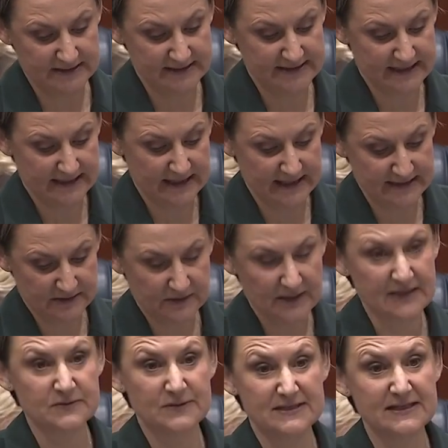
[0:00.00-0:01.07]
the
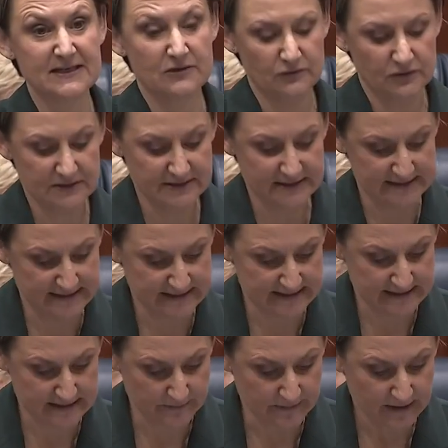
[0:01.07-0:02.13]
as we see across the
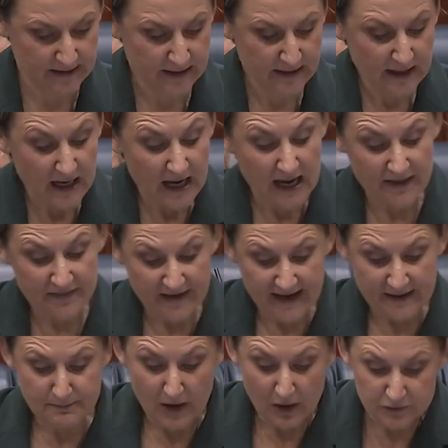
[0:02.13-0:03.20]
system.
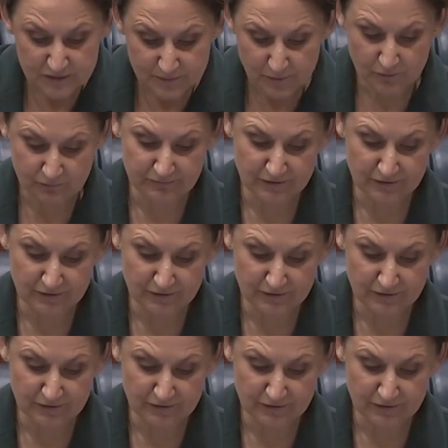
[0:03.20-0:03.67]
Multiple